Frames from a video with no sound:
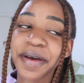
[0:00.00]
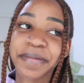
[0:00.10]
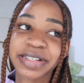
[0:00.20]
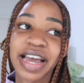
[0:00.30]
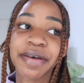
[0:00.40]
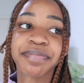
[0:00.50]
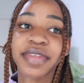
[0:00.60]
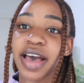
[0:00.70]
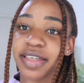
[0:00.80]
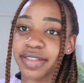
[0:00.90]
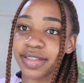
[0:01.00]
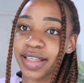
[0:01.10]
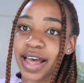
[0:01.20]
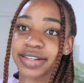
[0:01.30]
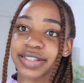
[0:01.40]
But yeah, other than
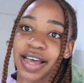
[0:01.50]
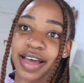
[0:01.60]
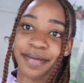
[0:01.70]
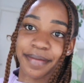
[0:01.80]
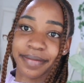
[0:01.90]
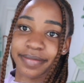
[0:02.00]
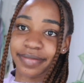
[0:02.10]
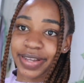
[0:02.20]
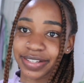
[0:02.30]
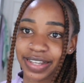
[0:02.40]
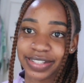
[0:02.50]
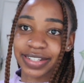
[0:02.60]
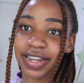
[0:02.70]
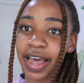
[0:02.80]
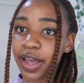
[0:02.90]
that, I'm
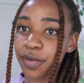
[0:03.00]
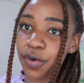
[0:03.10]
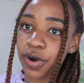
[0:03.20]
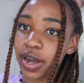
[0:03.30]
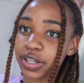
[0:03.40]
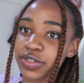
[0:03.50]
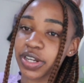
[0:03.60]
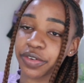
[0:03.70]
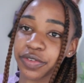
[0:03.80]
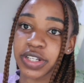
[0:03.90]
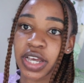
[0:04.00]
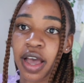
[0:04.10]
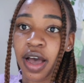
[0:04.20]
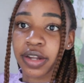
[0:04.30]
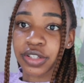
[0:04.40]
excited. I wore a cute outfit.
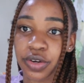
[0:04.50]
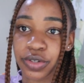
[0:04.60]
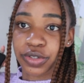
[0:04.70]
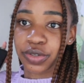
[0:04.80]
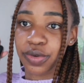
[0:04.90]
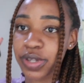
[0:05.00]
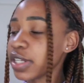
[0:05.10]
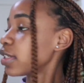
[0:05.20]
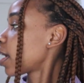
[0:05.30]
I want to go to school. It's